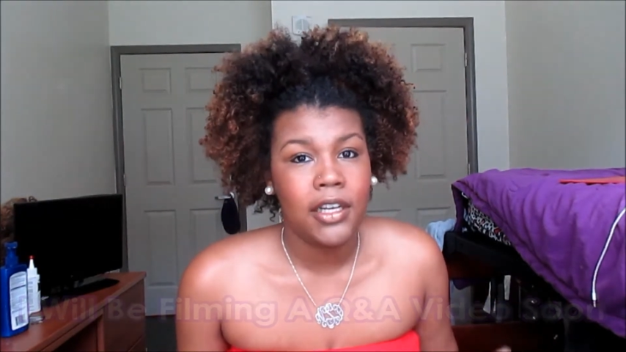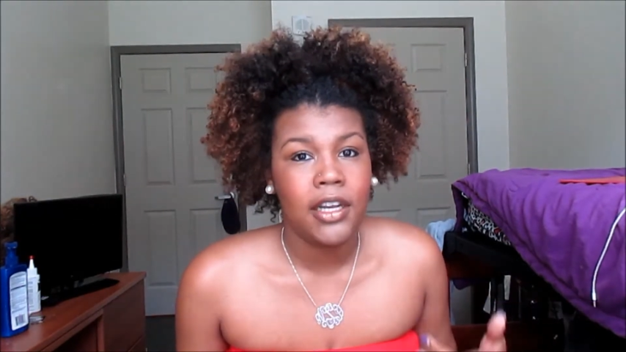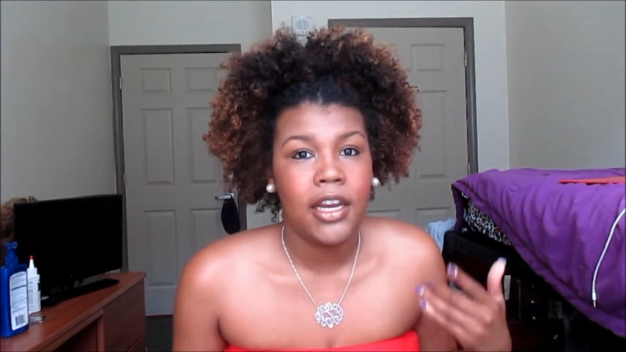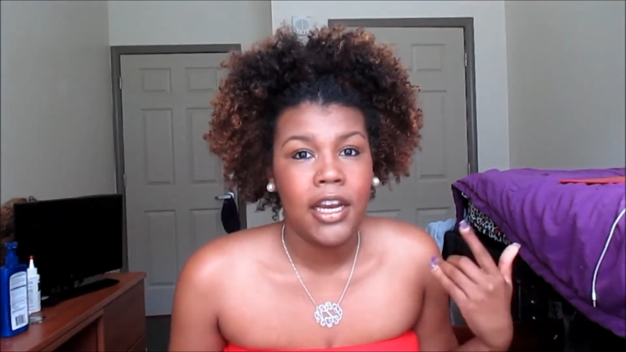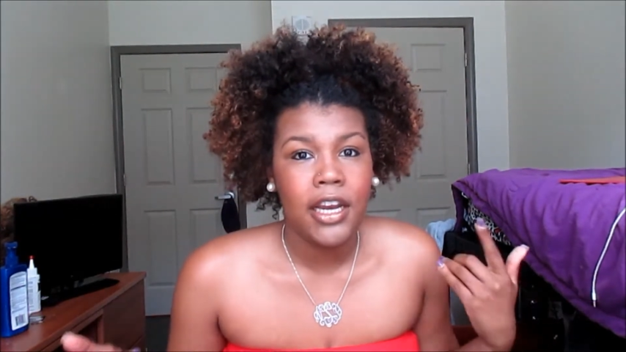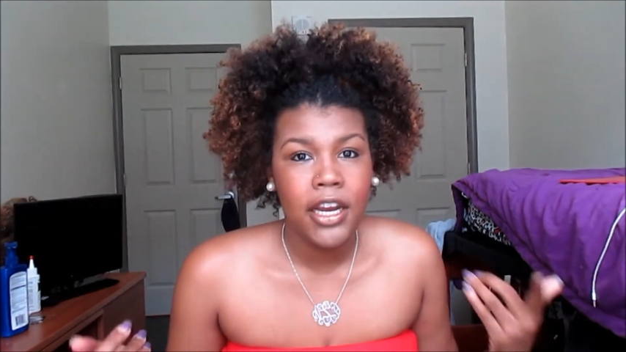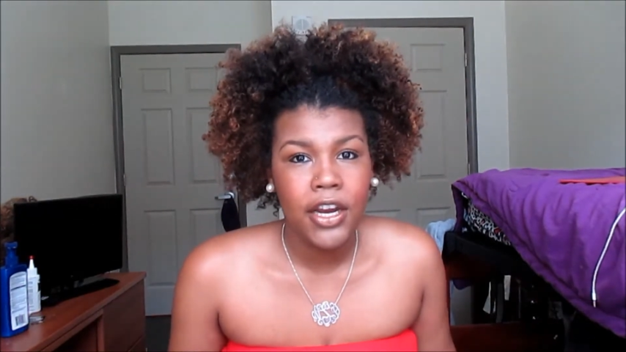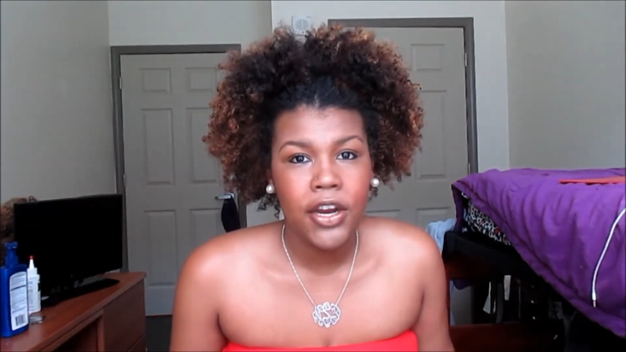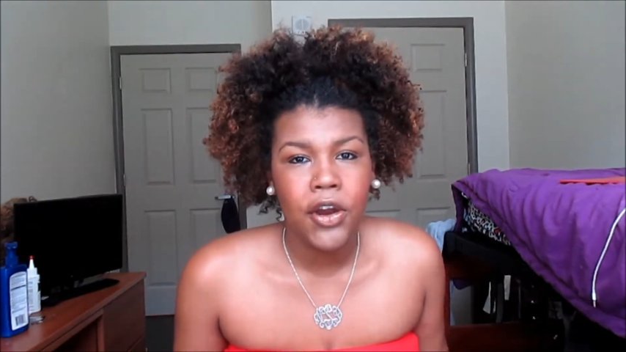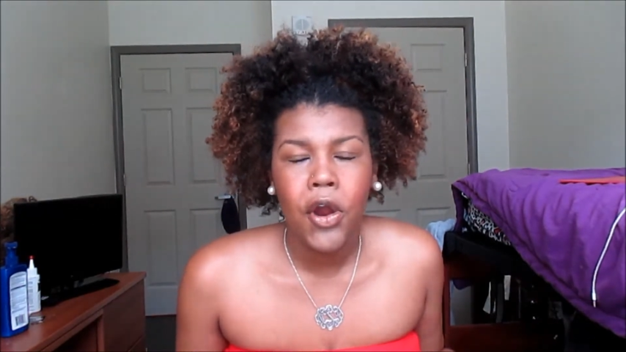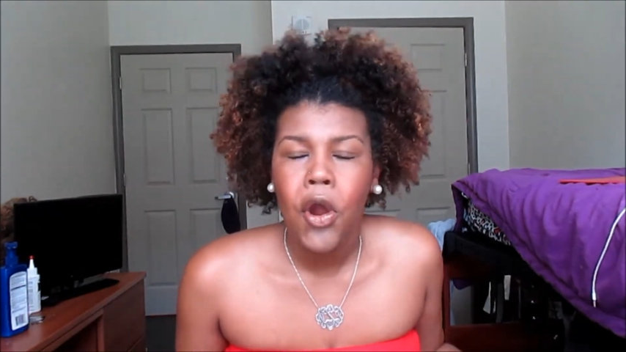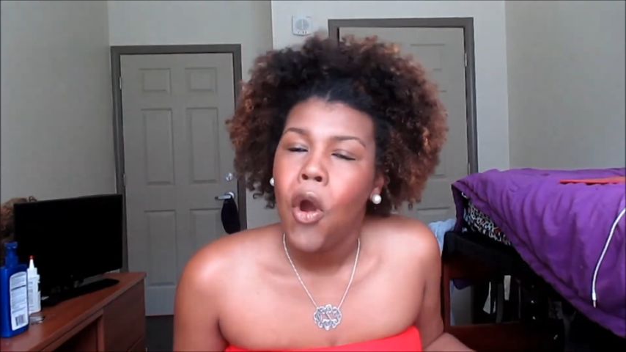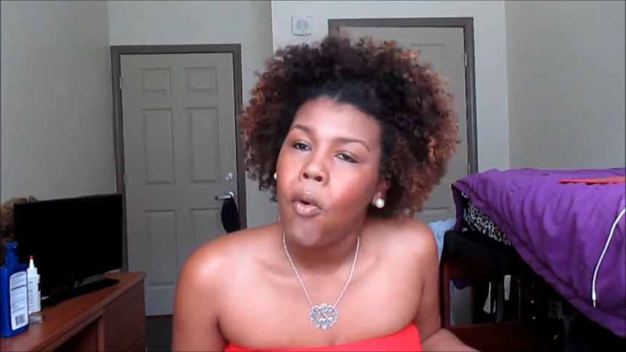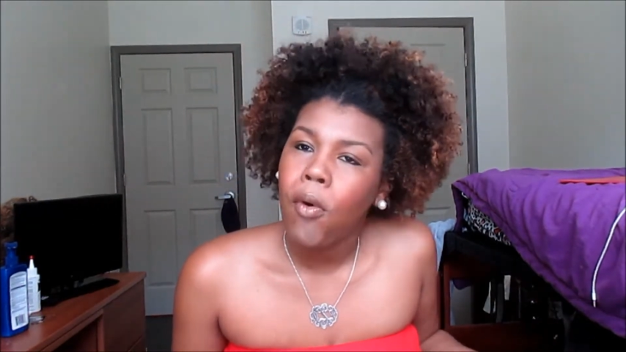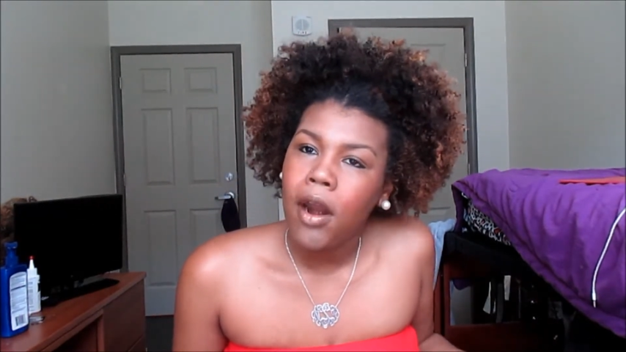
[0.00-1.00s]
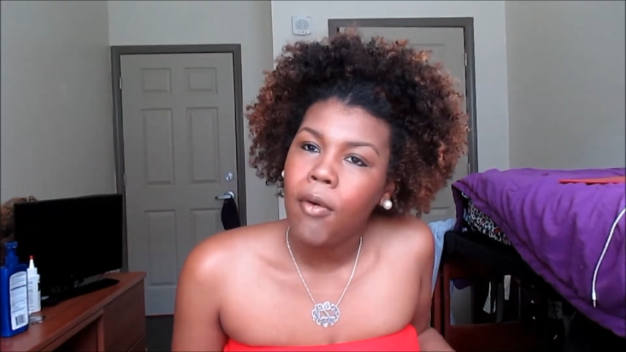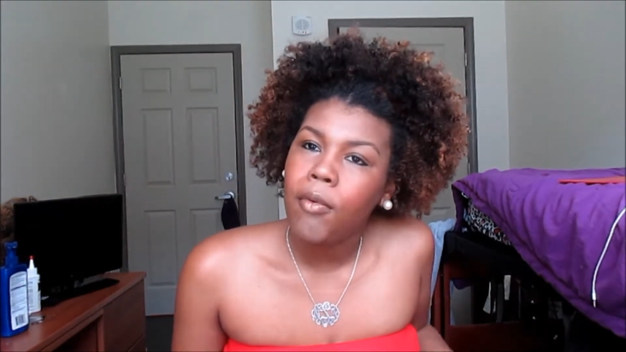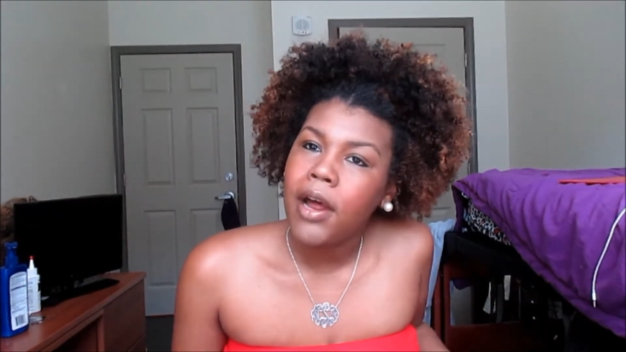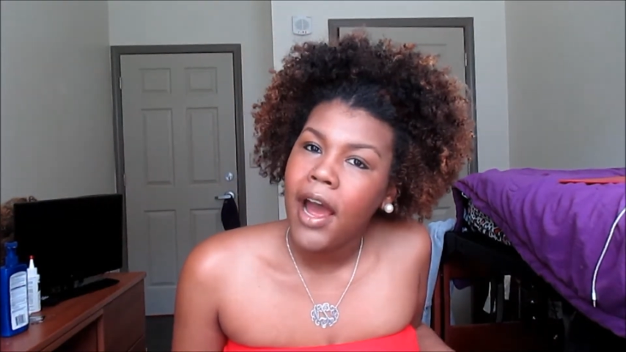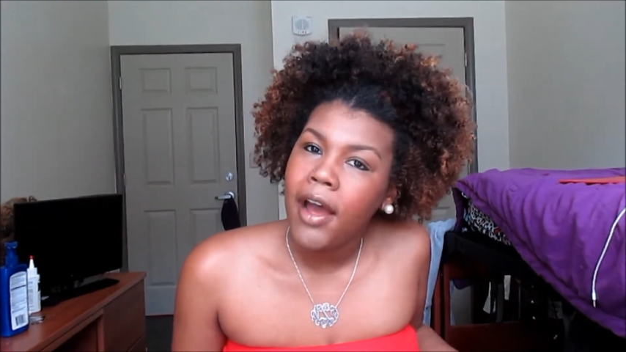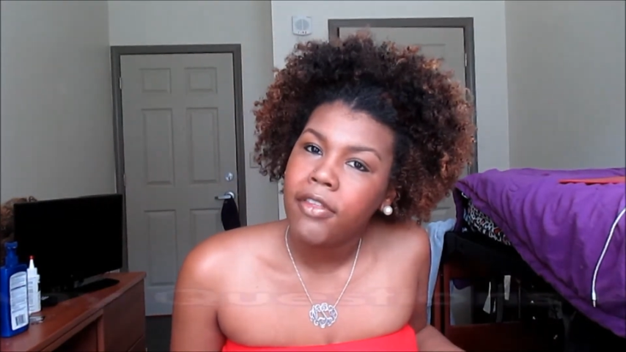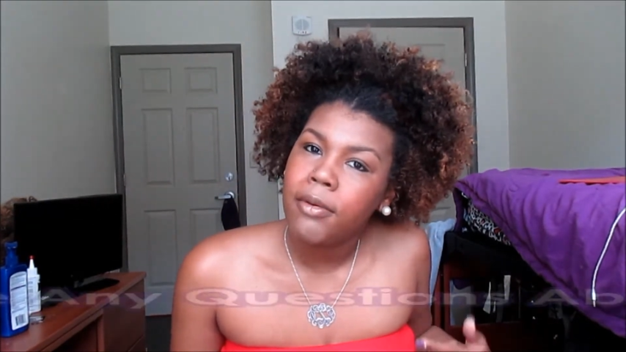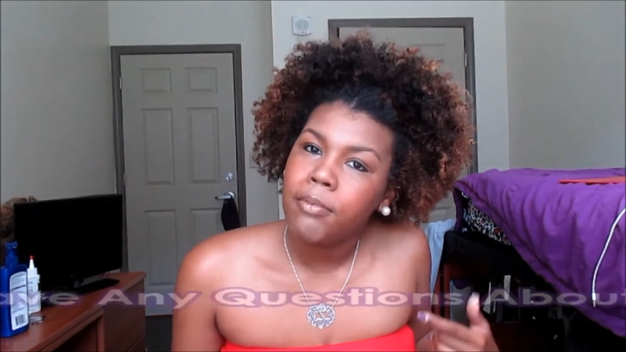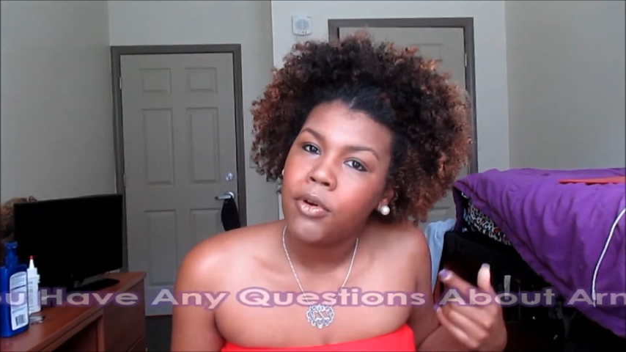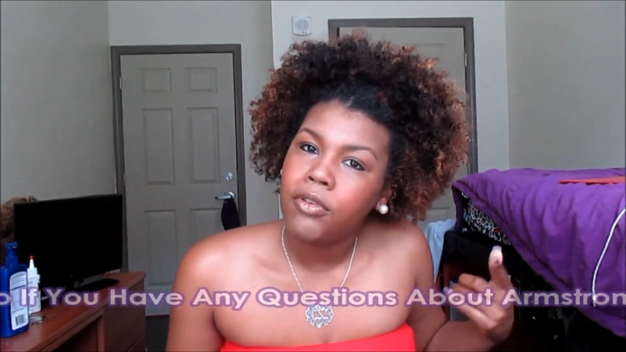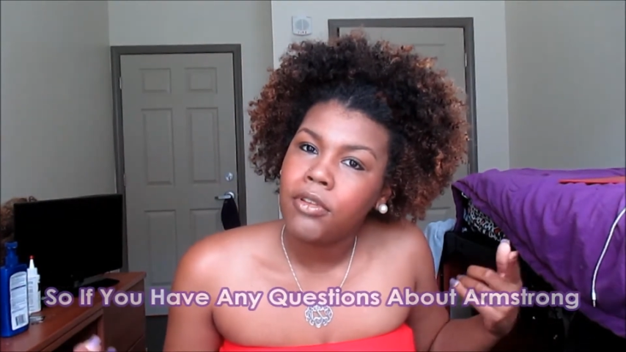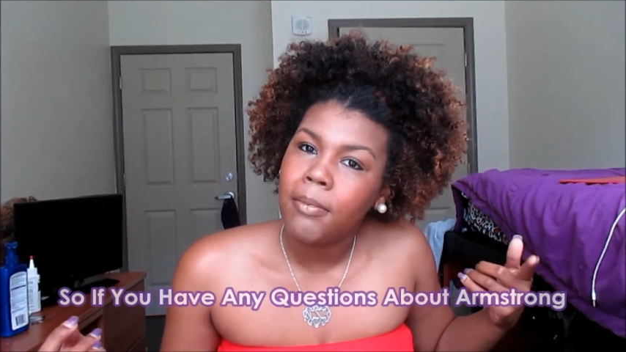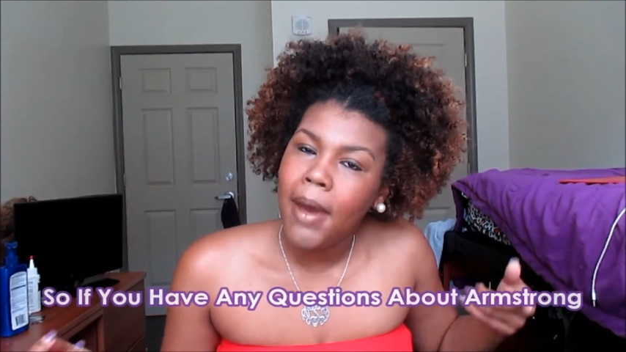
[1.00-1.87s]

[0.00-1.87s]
here when I would have to move them